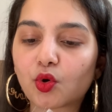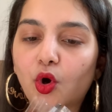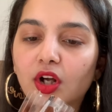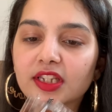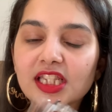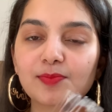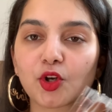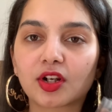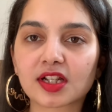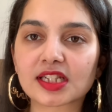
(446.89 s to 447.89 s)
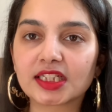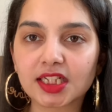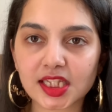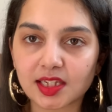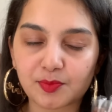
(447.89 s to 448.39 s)
all these products in the
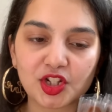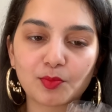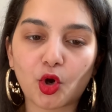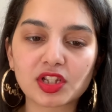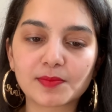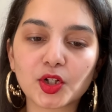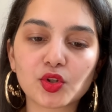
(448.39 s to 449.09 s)
description box below,